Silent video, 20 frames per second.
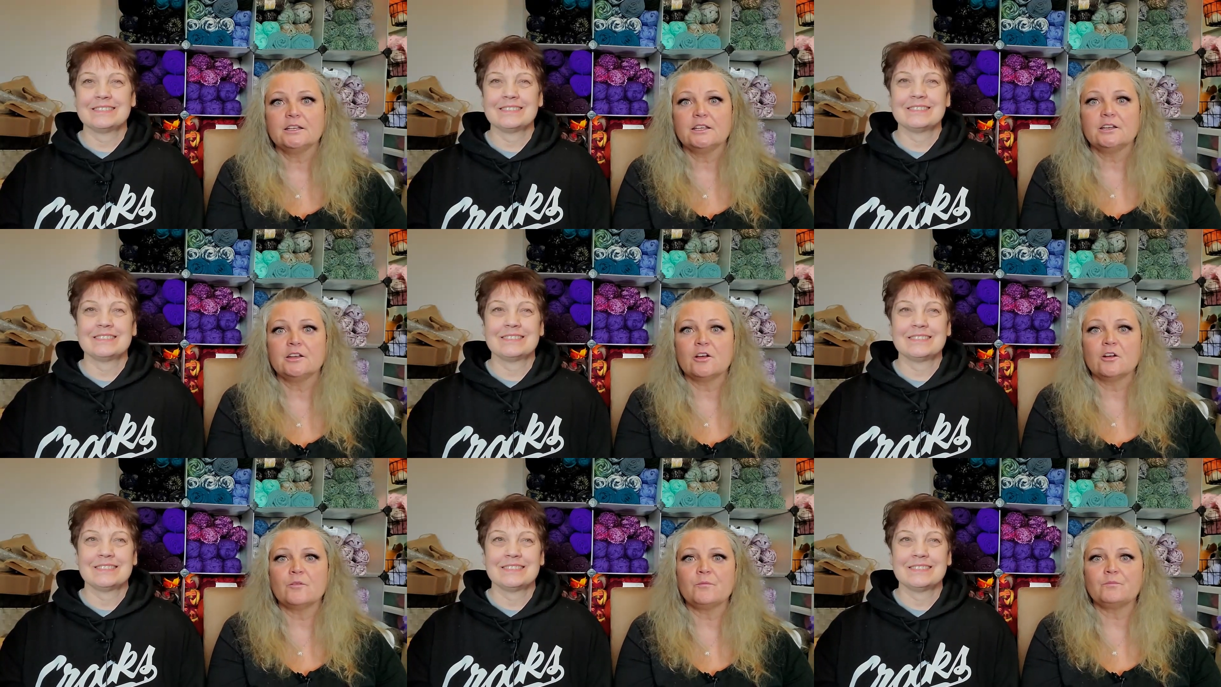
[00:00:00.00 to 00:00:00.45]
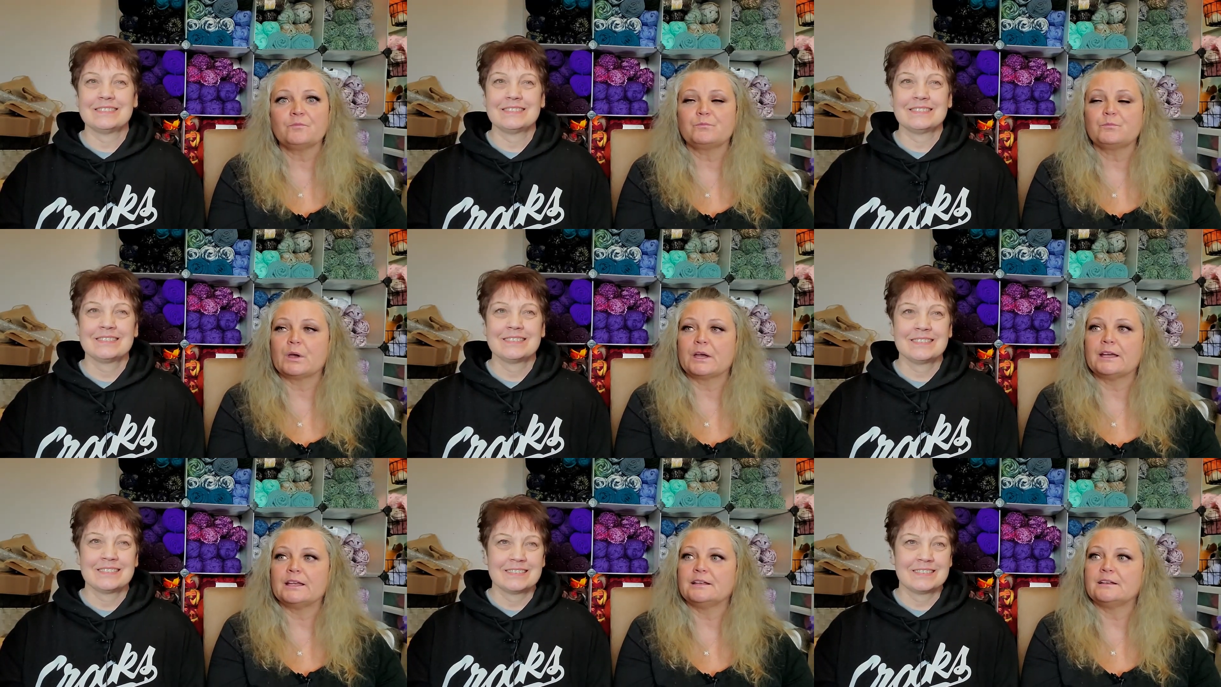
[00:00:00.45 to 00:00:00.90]
Speaker 1: You know,
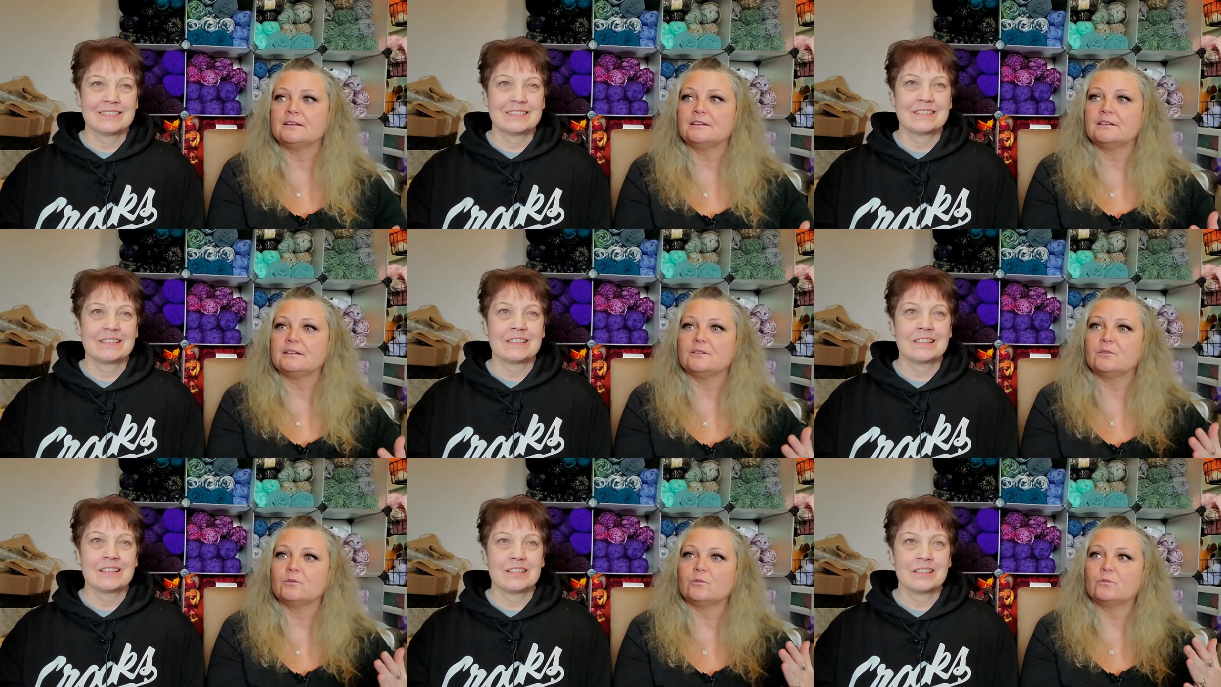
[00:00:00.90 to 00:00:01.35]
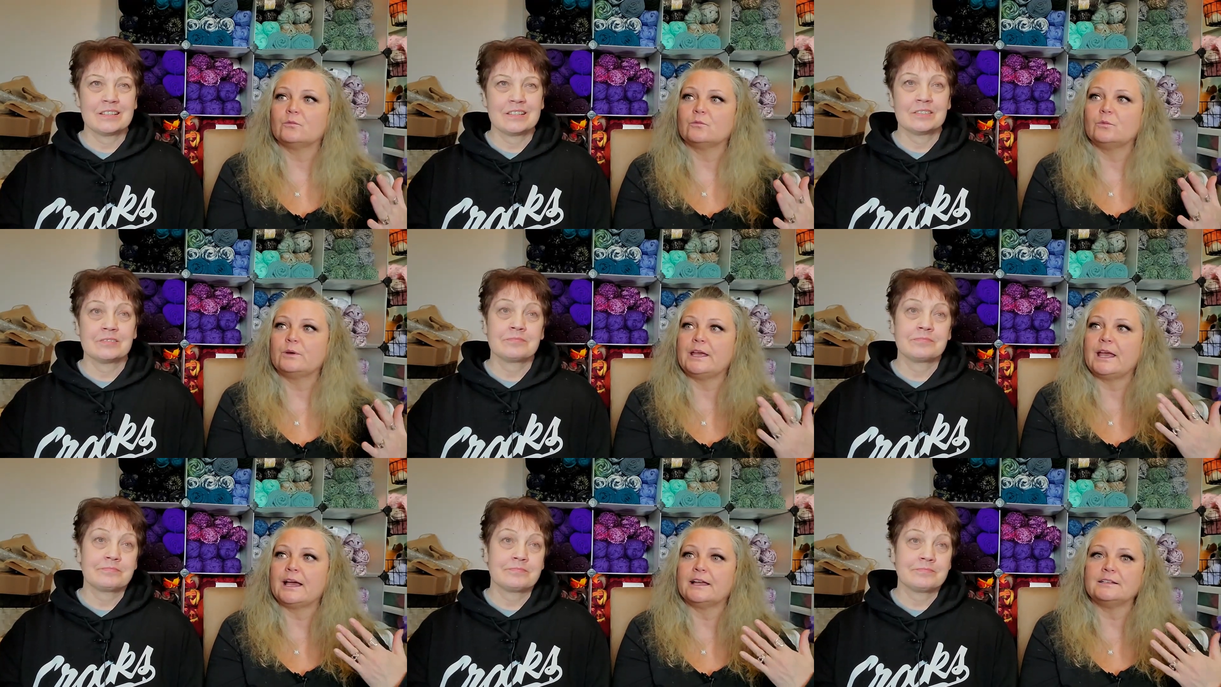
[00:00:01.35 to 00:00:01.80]
but
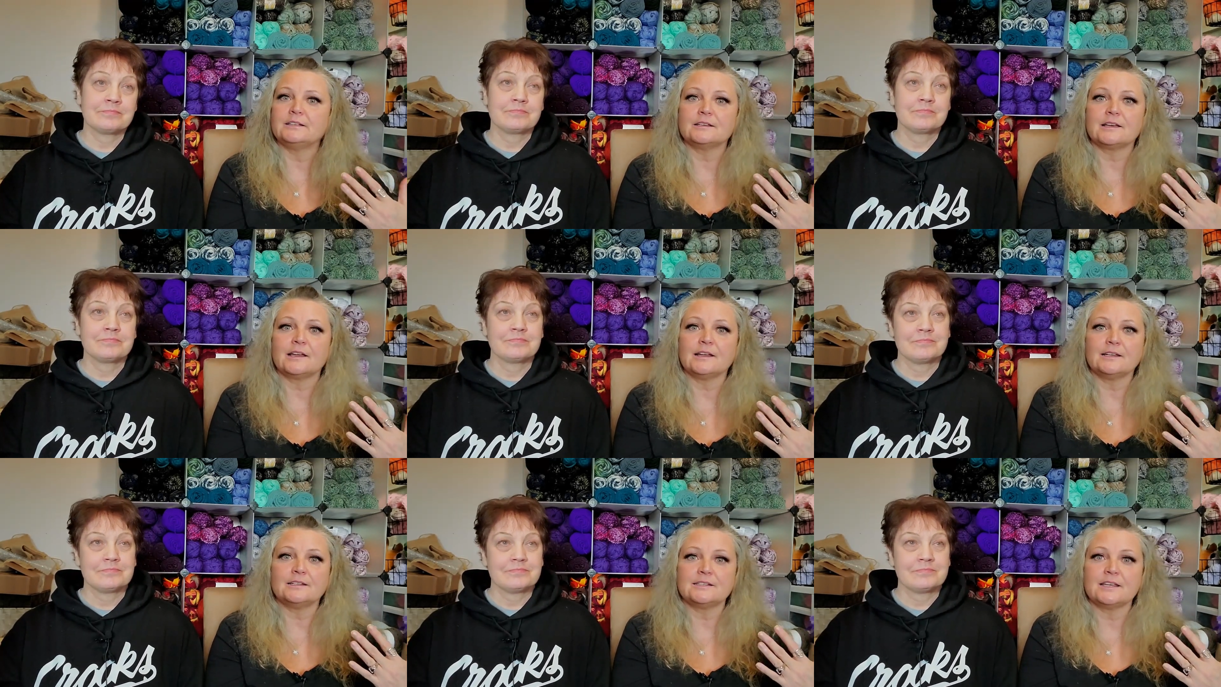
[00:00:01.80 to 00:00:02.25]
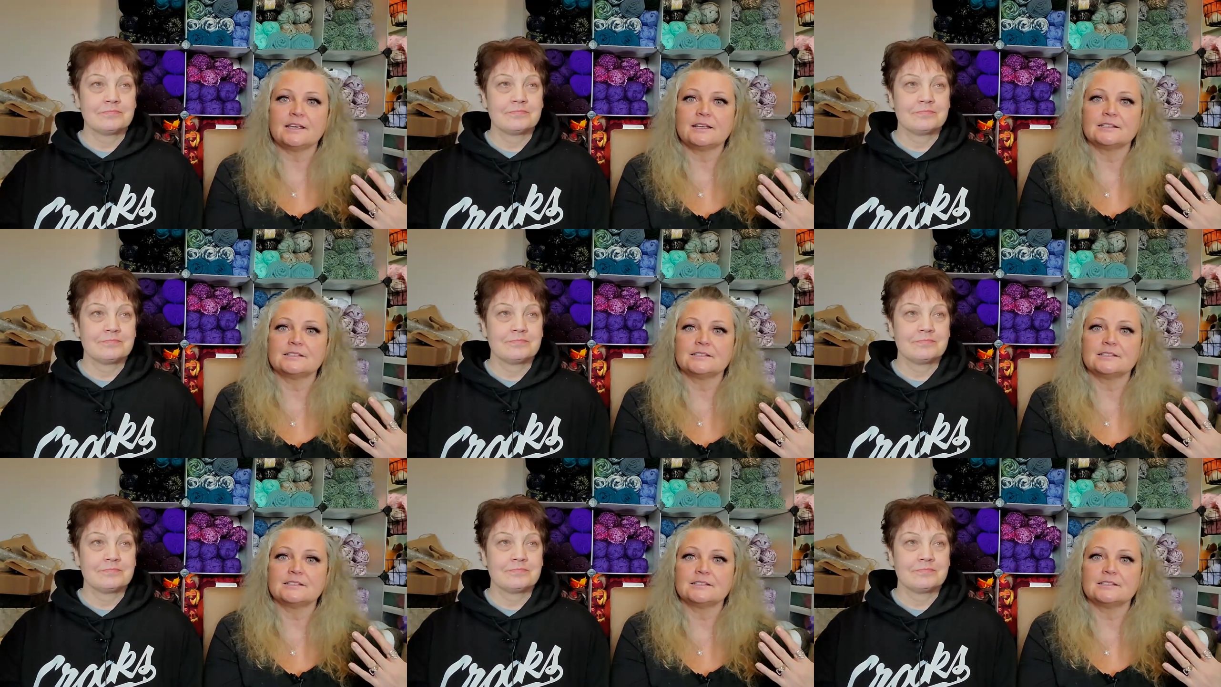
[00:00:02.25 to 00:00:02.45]
we had to kind of take a